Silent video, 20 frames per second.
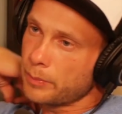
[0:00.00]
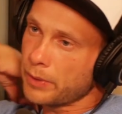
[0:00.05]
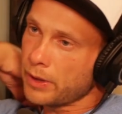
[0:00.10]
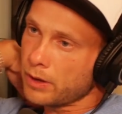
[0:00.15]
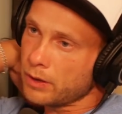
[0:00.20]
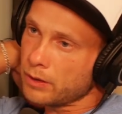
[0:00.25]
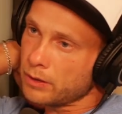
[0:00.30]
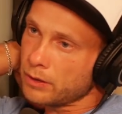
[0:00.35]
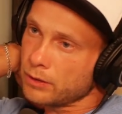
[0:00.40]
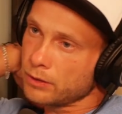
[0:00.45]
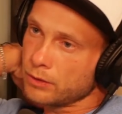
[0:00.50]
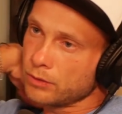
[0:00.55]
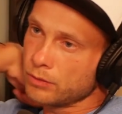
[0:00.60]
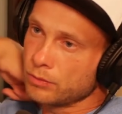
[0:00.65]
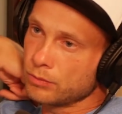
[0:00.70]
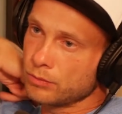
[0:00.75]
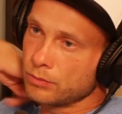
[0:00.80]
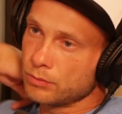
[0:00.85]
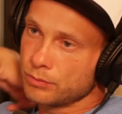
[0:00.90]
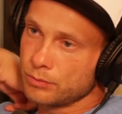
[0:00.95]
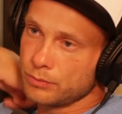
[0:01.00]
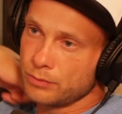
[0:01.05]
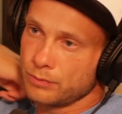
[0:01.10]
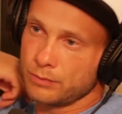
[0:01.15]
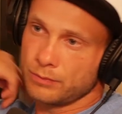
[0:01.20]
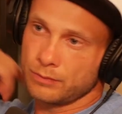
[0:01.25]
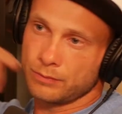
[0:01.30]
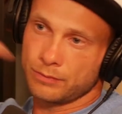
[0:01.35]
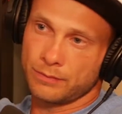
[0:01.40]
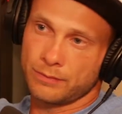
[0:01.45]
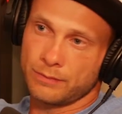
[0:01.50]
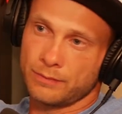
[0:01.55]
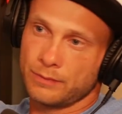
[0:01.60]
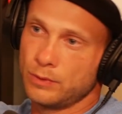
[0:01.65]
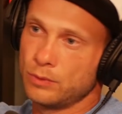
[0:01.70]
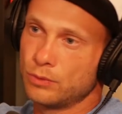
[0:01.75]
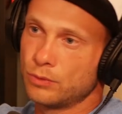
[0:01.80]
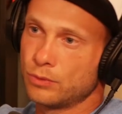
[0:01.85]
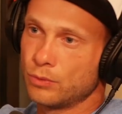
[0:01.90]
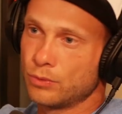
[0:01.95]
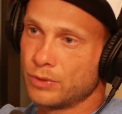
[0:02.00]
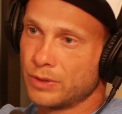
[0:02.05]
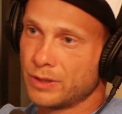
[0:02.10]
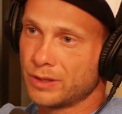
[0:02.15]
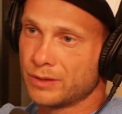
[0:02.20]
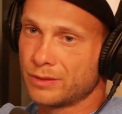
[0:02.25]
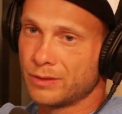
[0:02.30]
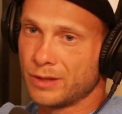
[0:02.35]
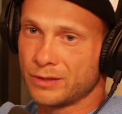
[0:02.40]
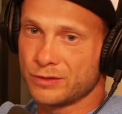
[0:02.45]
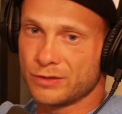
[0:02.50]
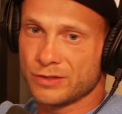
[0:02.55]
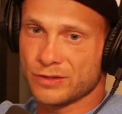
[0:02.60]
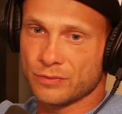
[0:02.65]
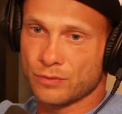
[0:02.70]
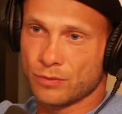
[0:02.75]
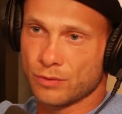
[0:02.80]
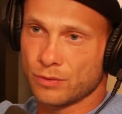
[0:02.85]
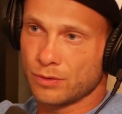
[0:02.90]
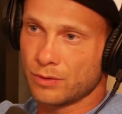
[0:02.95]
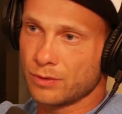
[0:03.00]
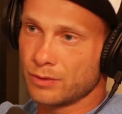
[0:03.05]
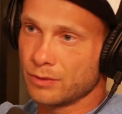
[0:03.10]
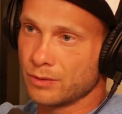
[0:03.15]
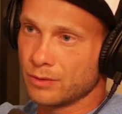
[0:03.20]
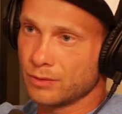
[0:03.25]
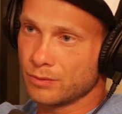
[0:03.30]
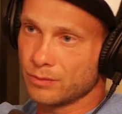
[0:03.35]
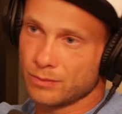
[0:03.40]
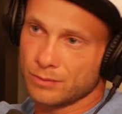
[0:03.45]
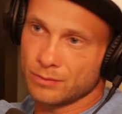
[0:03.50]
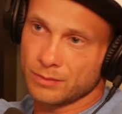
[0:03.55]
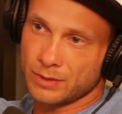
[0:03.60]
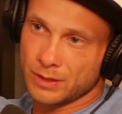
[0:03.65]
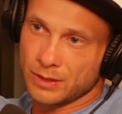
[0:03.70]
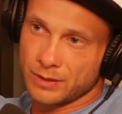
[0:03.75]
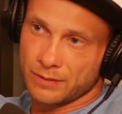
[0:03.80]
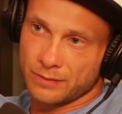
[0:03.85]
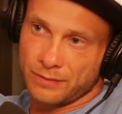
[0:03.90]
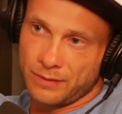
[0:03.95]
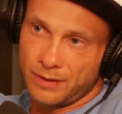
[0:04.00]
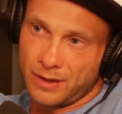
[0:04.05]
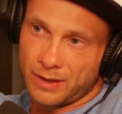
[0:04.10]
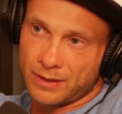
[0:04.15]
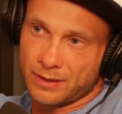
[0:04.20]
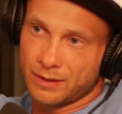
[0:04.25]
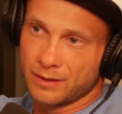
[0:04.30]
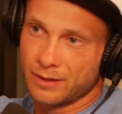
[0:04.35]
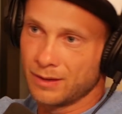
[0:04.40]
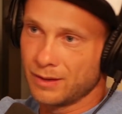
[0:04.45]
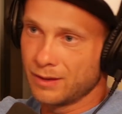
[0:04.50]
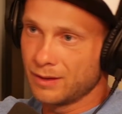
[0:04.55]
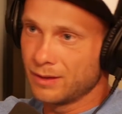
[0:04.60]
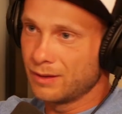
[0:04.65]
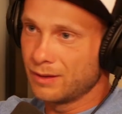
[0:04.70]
a competitor. Yeah. You're doing it not just for like fuck.